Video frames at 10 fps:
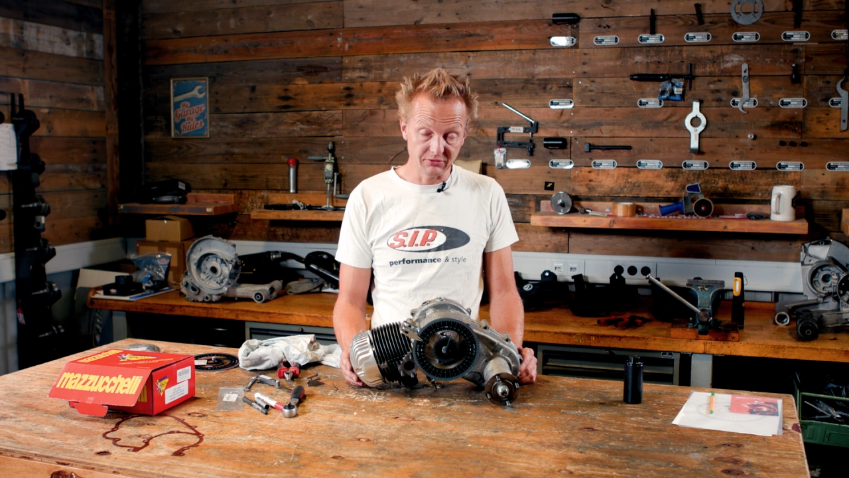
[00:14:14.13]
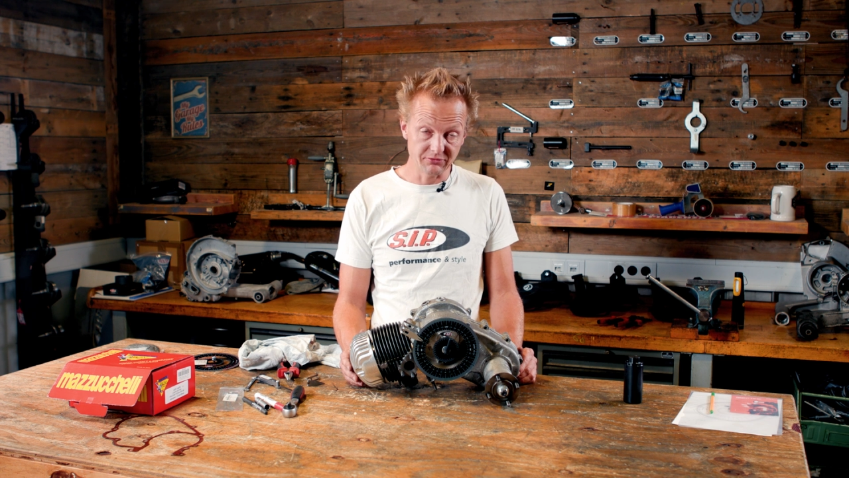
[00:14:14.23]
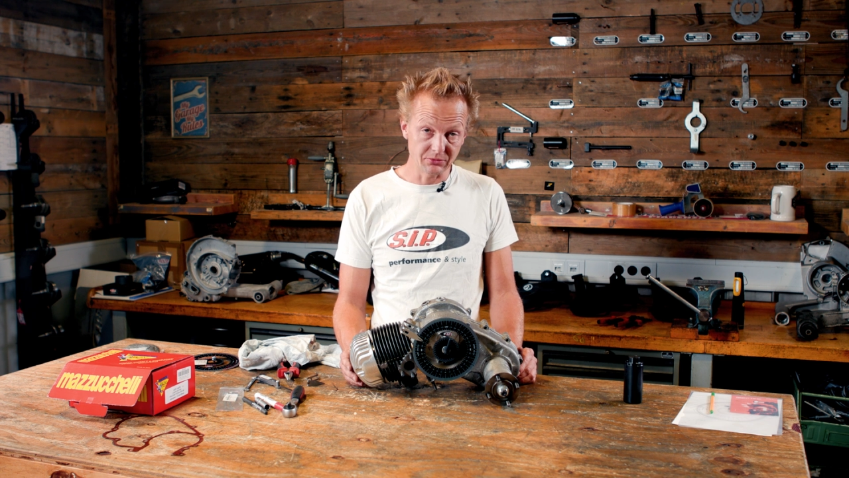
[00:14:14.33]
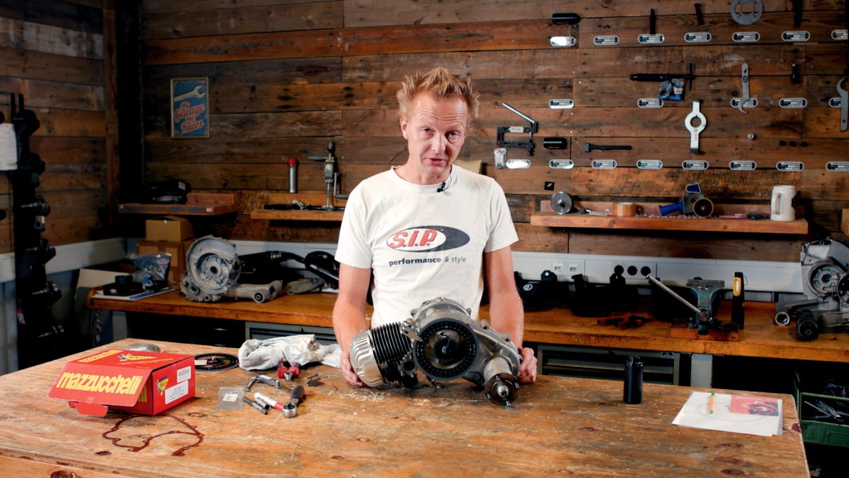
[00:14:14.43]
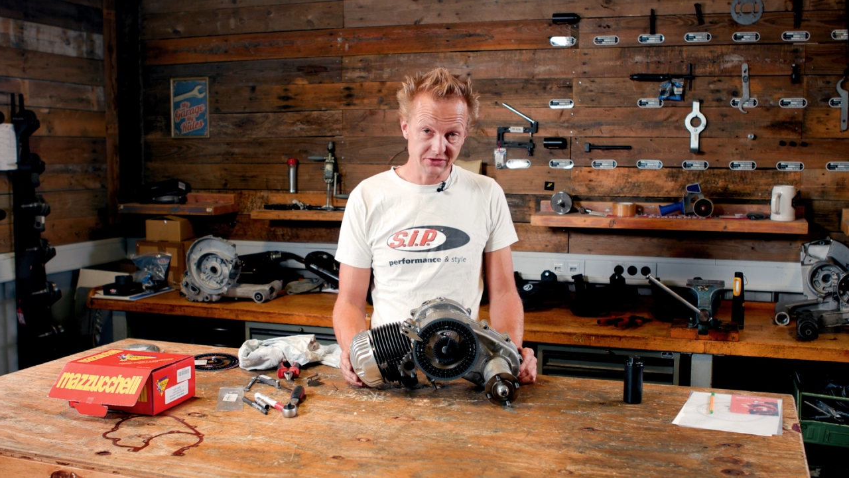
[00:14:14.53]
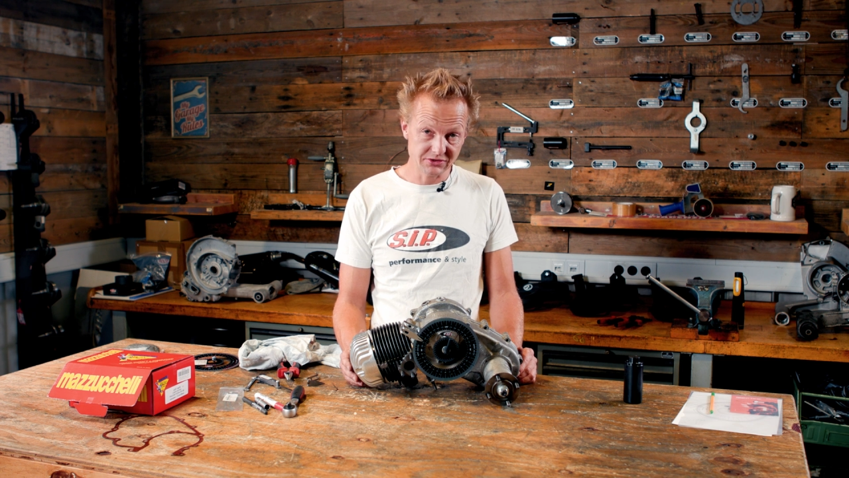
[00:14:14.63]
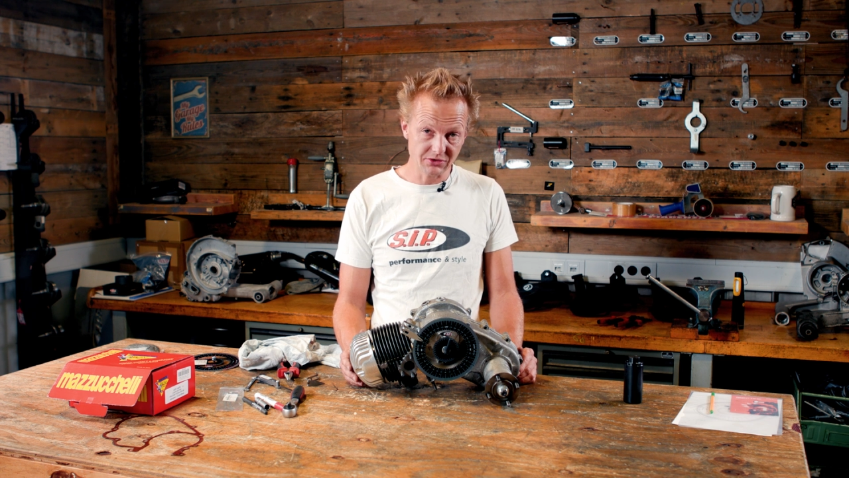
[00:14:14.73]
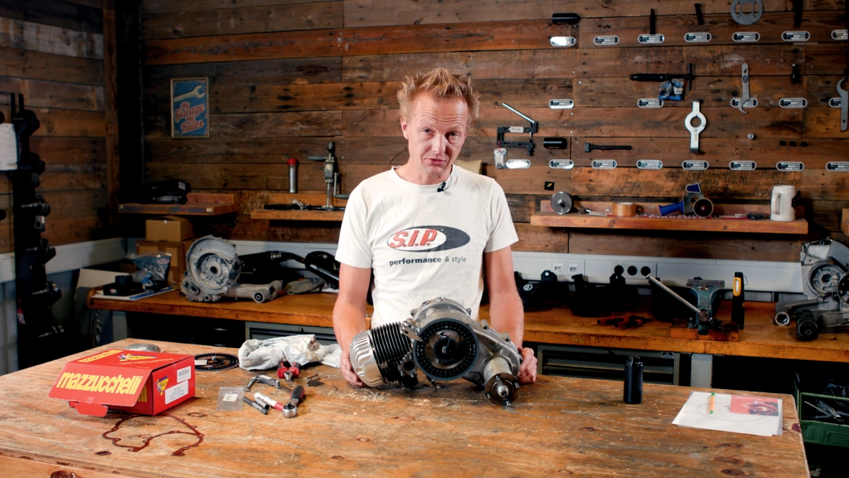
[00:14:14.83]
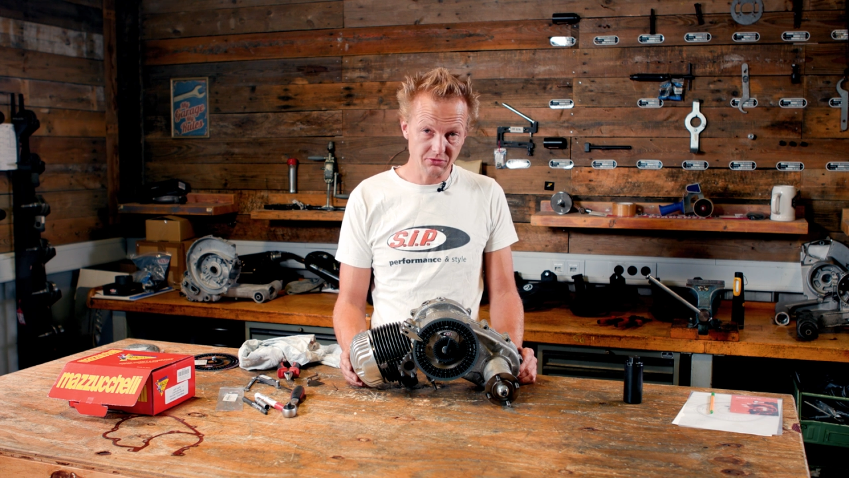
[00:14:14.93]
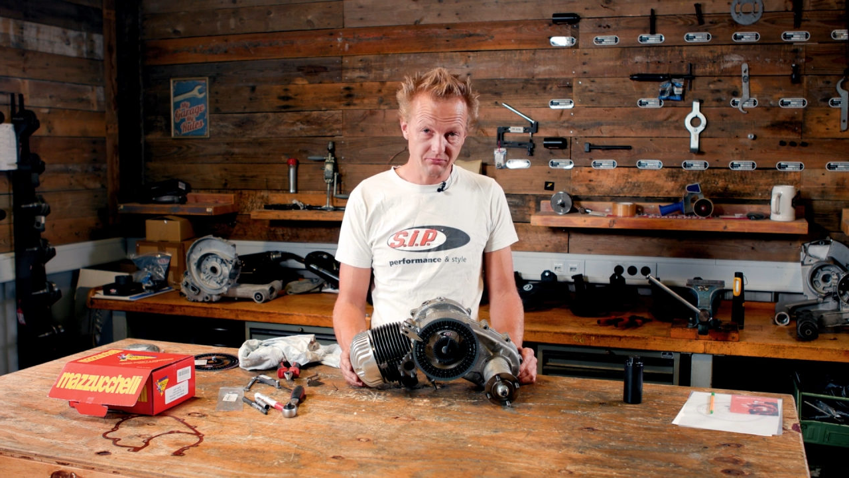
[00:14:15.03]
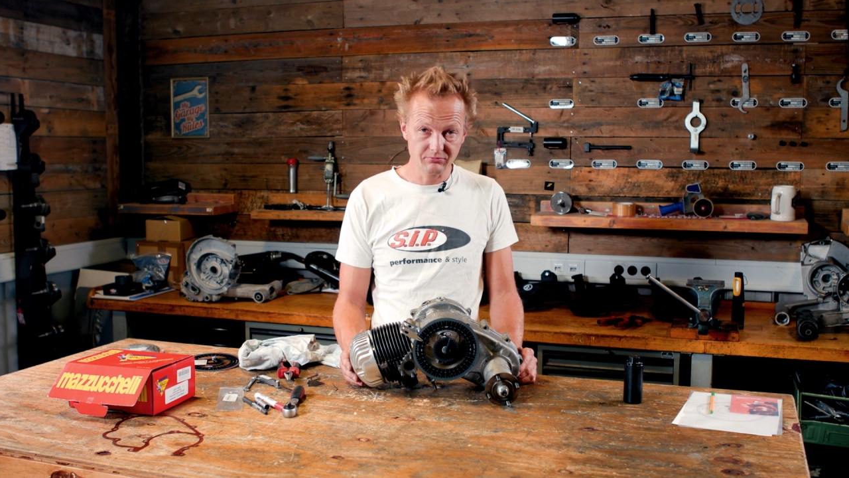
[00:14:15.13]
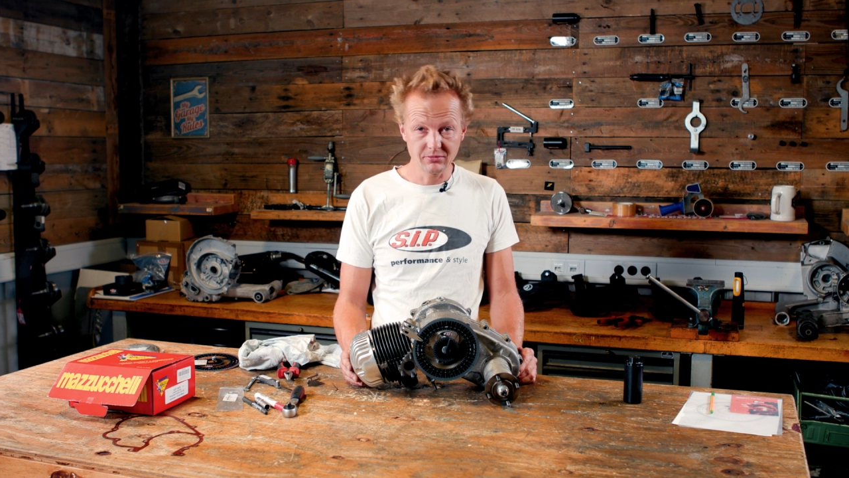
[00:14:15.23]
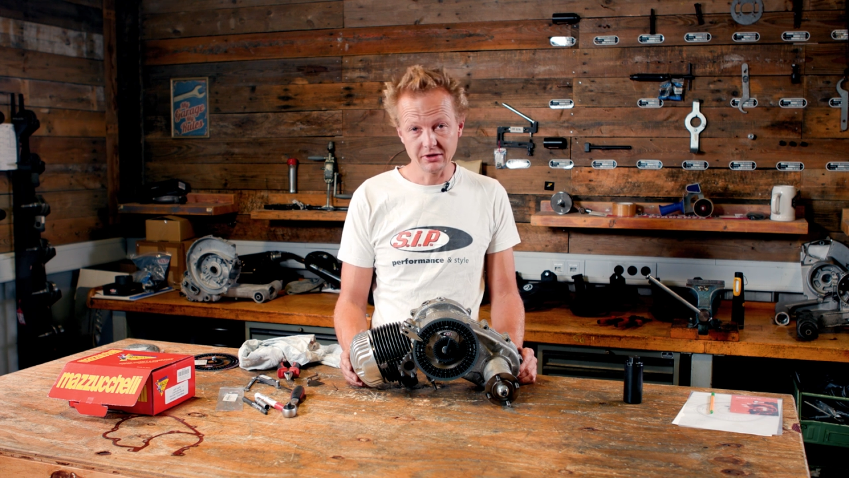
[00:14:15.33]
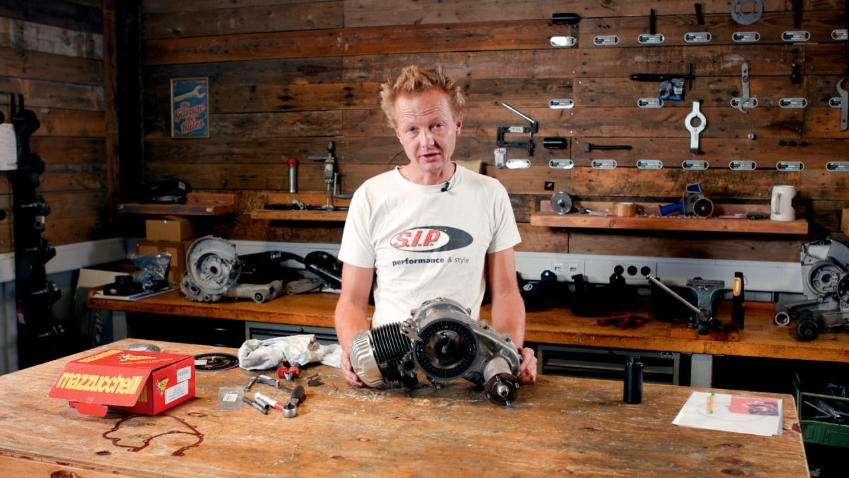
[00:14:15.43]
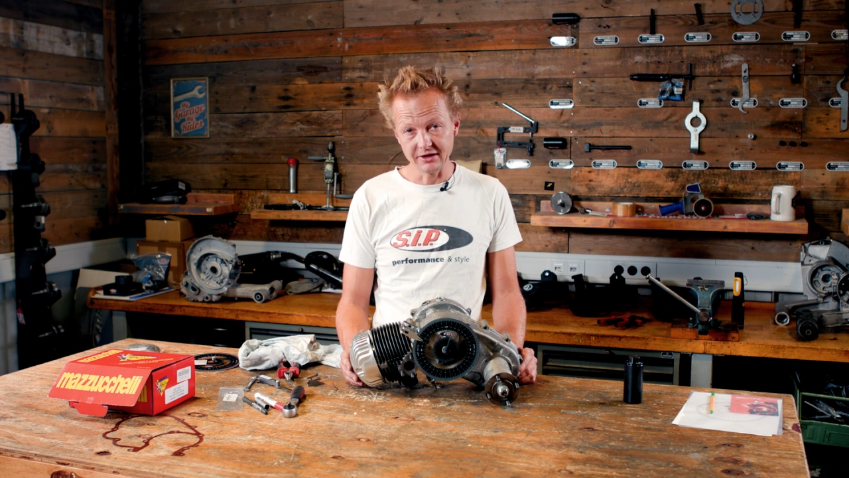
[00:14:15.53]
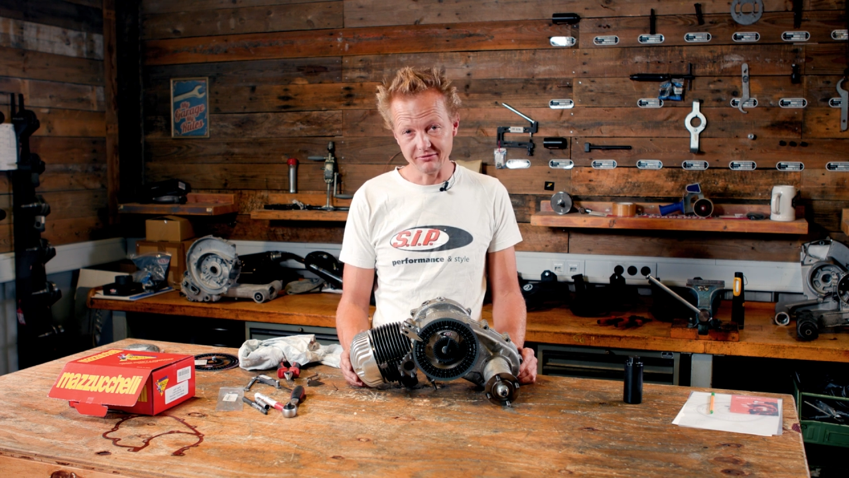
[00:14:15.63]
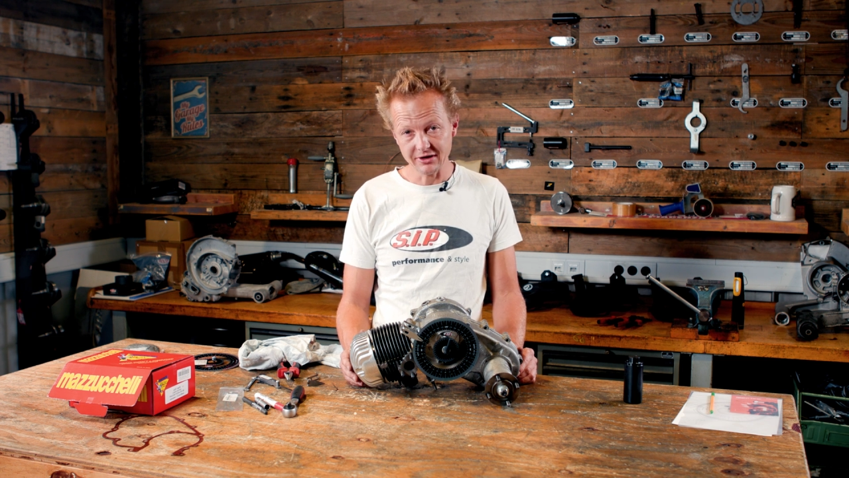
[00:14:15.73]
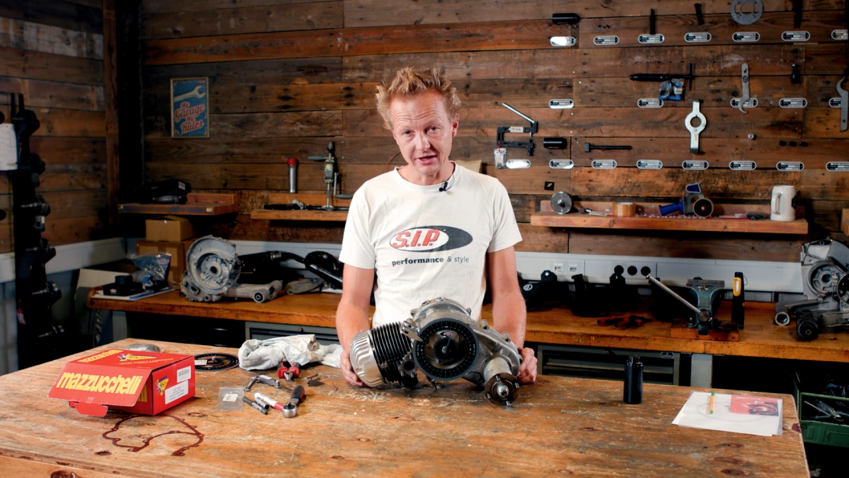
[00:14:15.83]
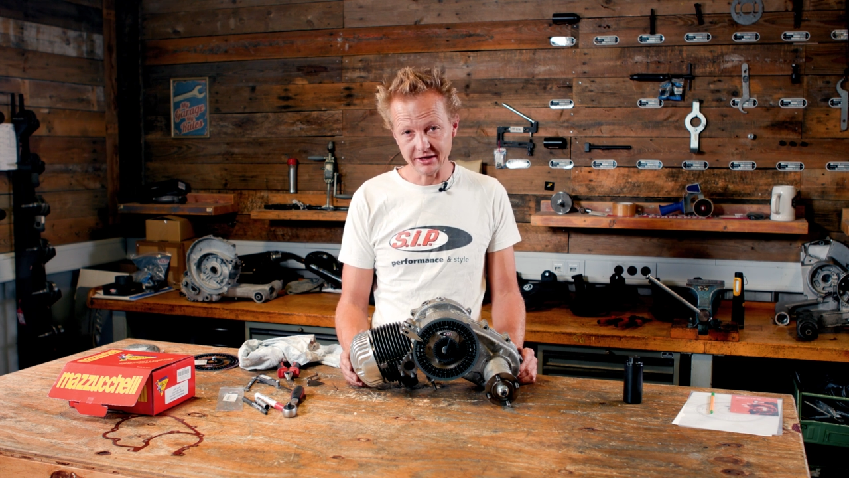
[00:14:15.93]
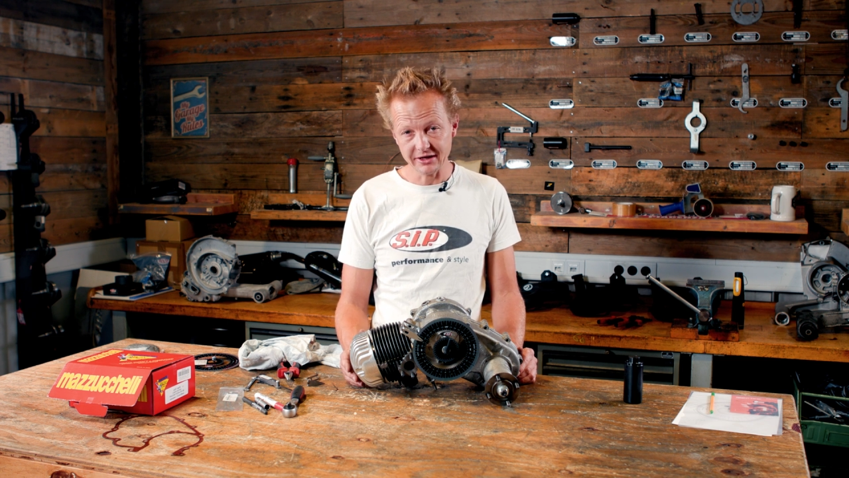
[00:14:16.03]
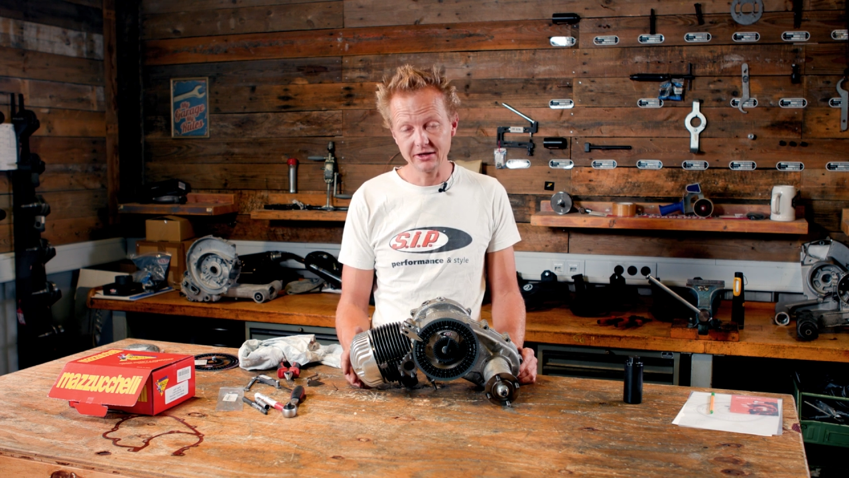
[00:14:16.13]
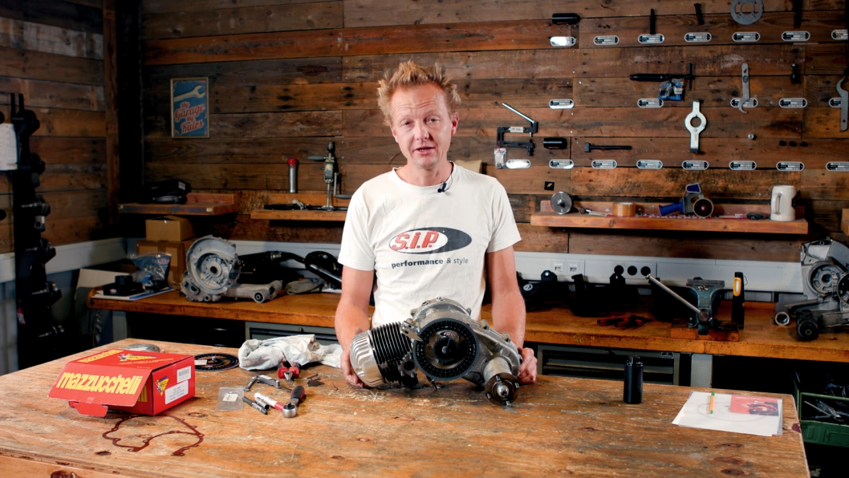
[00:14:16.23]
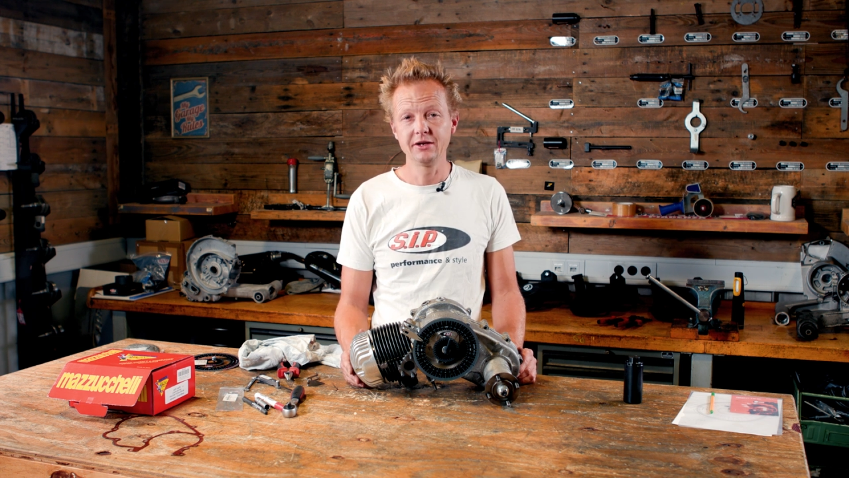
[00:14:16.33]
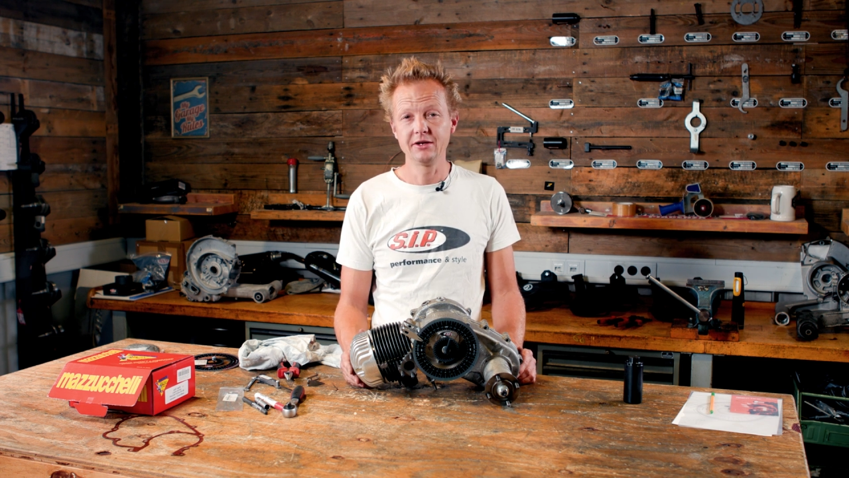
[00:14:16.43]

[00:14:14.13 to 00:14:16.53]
If you did so, leave a like,